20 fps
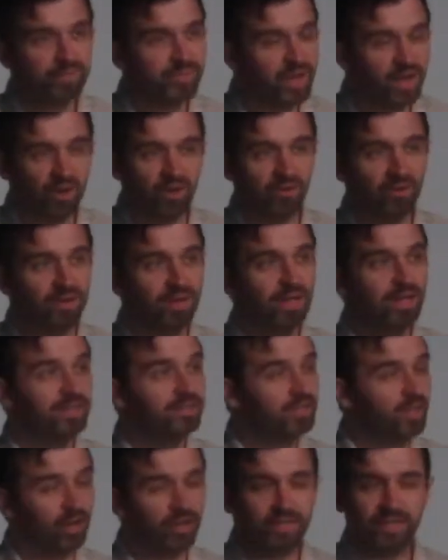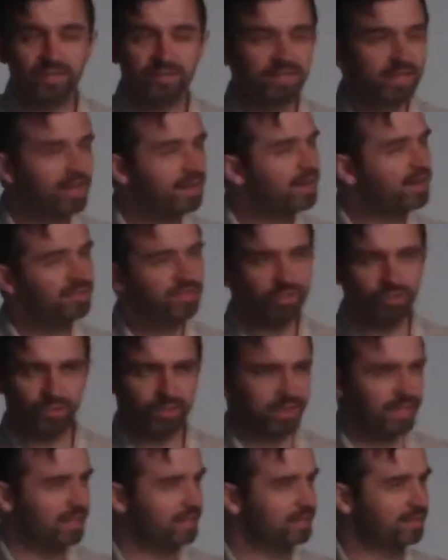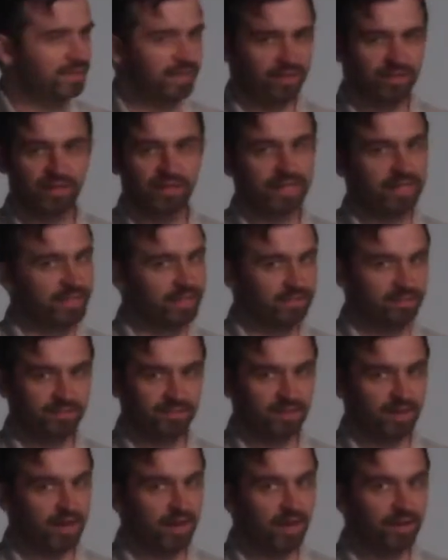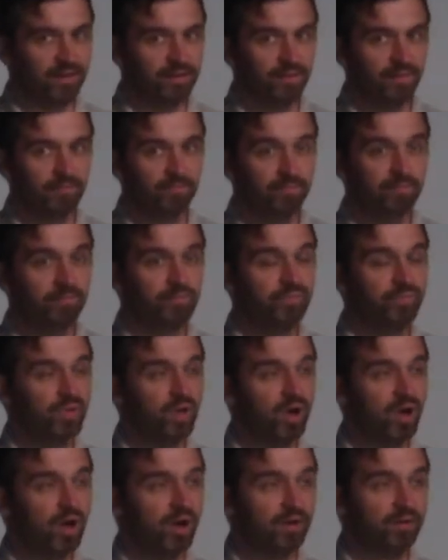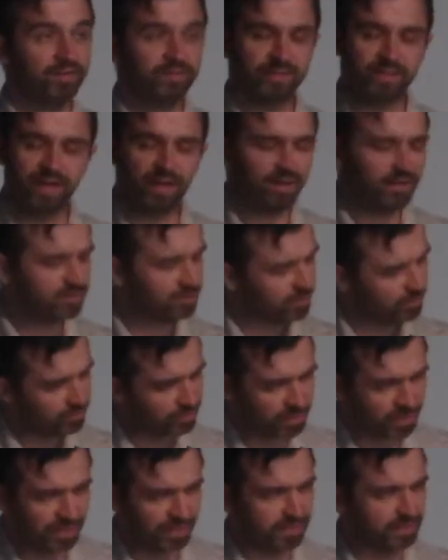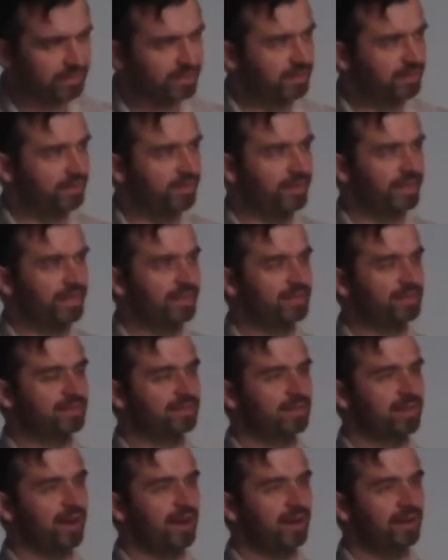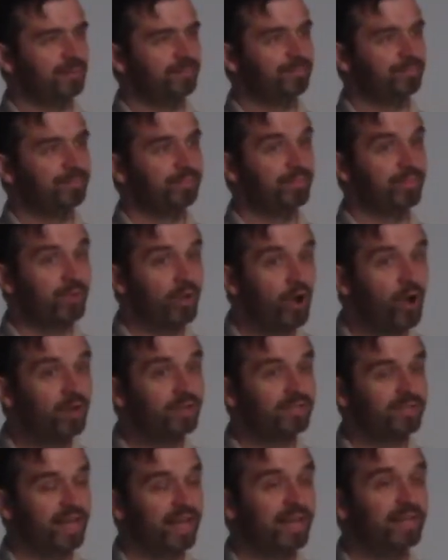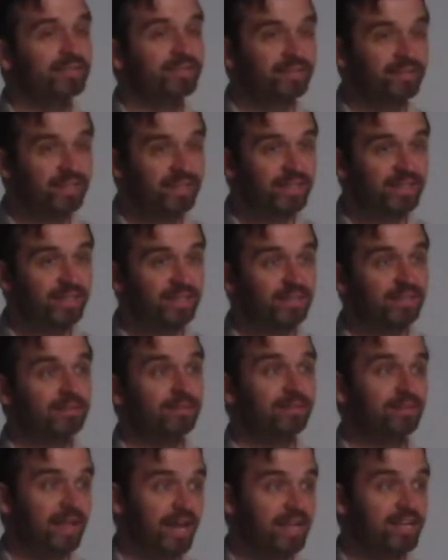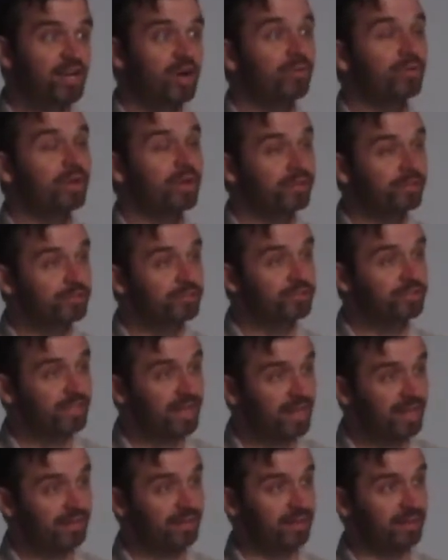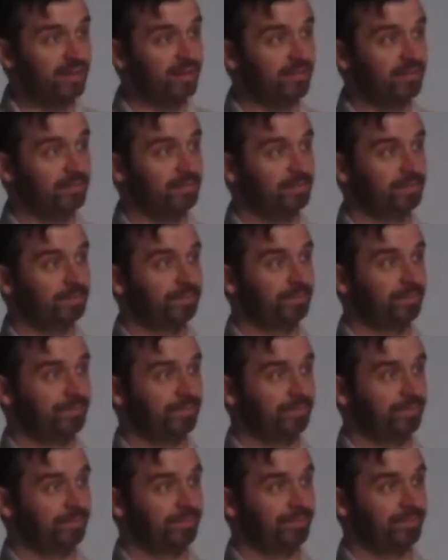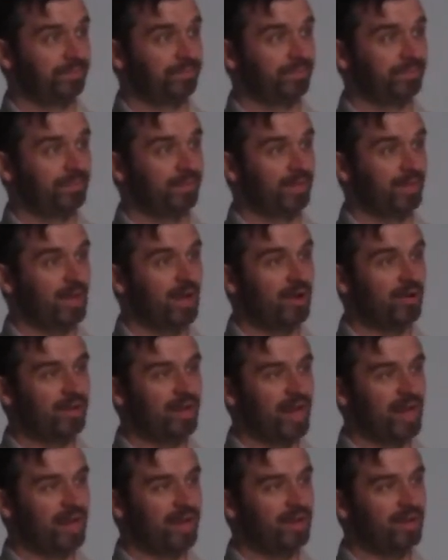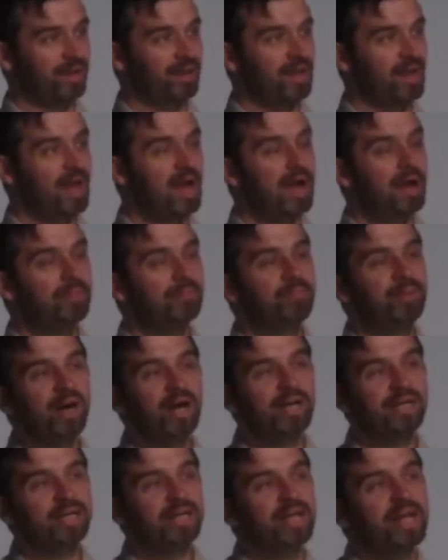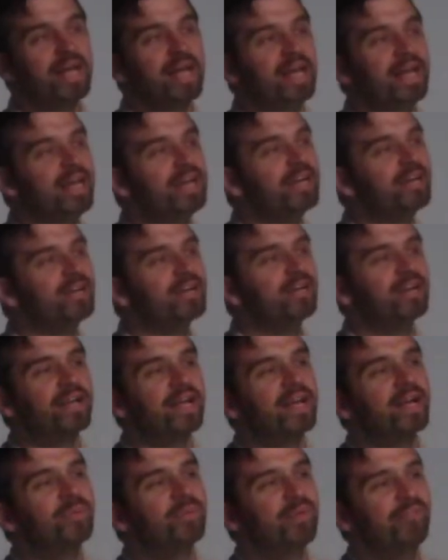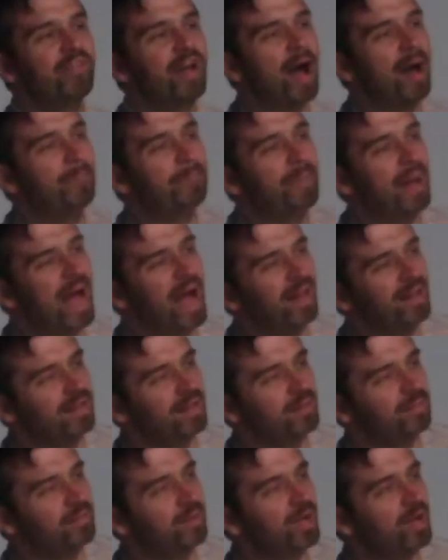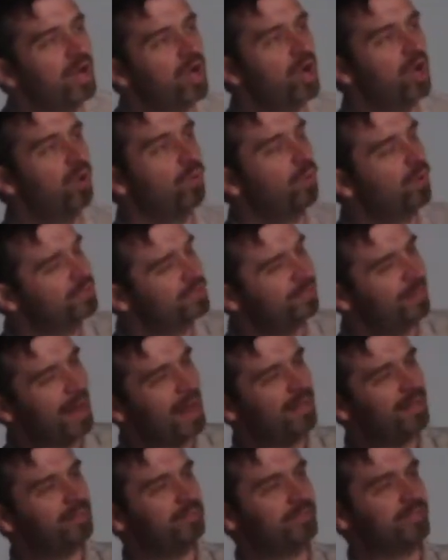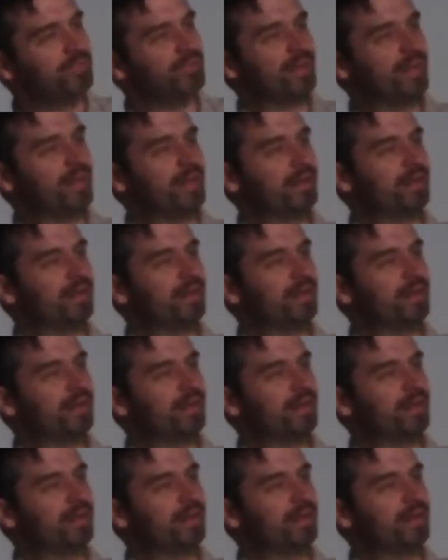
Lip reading: No. Donkeys cannot do things that are against God. Dogs cannot do things that are against God. Dogs can't sin. They don't understand it. Okay? But here we've got Balaam. What's Balaam doing?